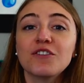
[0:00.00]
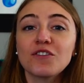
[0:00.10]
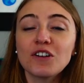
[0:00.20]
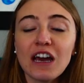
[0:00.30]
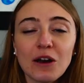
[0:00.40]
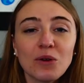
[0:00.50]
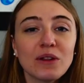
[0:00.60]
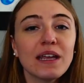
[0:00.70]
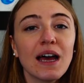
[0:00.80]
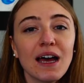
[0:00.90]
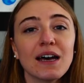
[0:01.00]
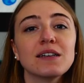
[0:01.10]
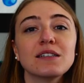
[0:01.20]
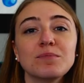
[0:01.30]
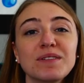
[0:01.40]
for not only
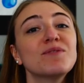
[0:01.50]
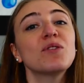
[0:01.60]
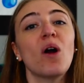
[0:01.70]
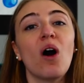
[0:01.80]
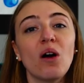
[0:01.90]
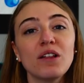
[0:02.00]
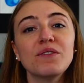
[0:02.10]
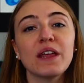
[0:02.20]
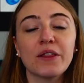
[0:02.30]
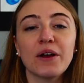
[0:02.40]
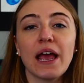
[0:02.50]
us, but for all of the other